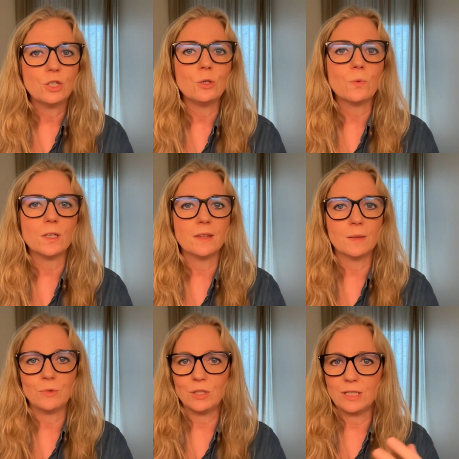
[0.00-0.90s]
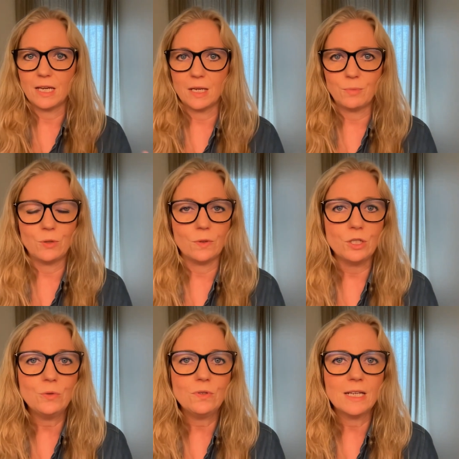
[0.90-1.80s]
Do you want them to sign up to a
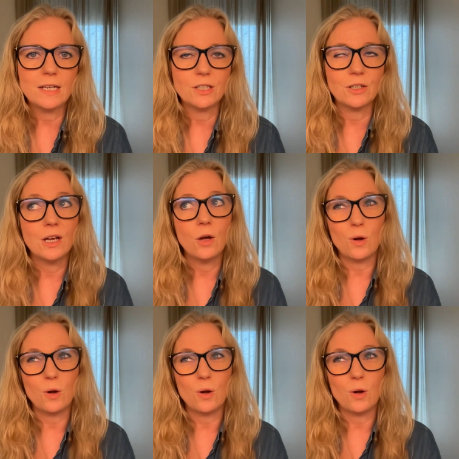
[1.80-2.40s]
newsletter?